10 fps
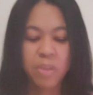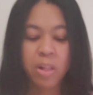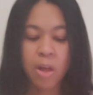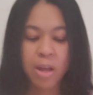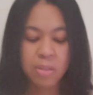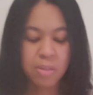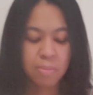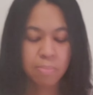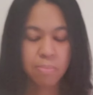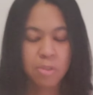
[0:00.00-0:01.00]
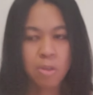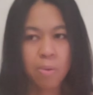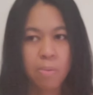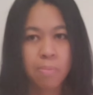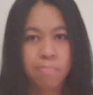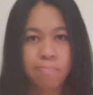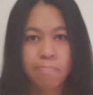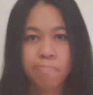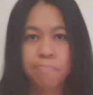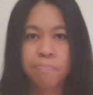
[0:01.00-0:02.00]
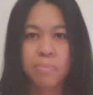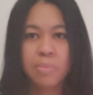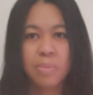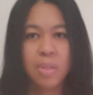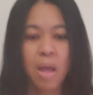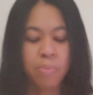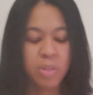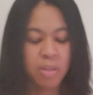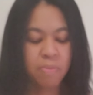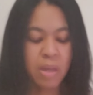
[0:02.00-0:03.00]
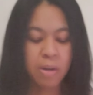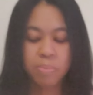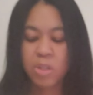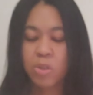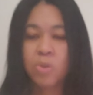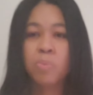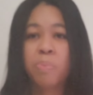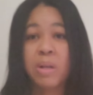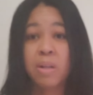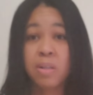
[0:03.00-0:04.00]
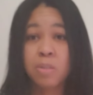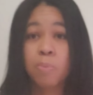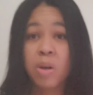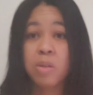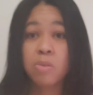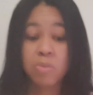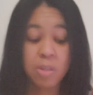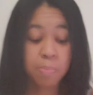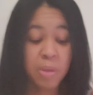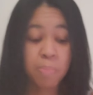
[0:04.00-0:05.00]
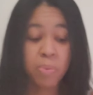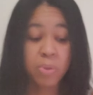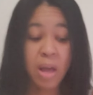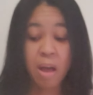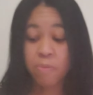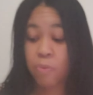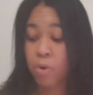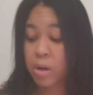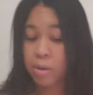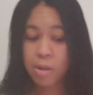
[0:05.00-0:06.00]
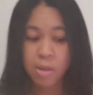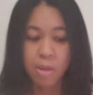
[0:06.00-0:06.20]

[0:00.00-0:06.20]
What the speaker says: a lot. So I would leave that up to you, but it is one use that people have for it.